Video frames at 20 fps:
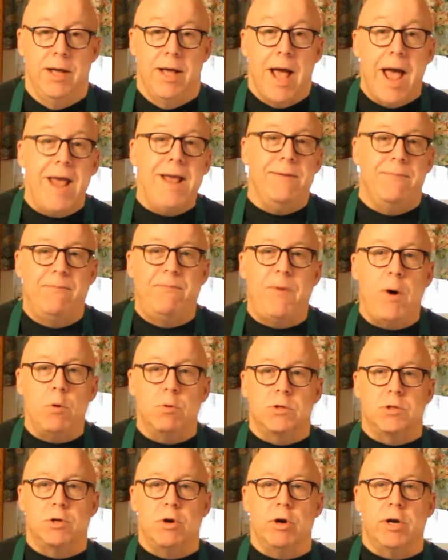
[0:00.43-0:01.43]
Hey
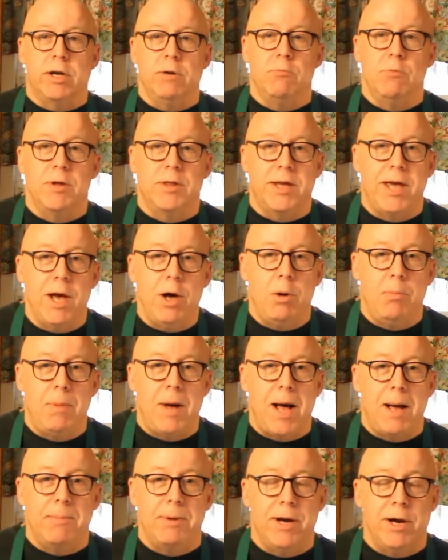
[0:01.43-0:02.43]
folks, cooking with
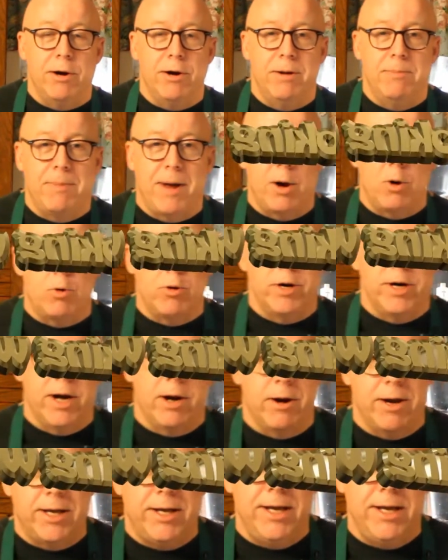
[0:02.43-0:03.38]
Kelbob here in my ordinary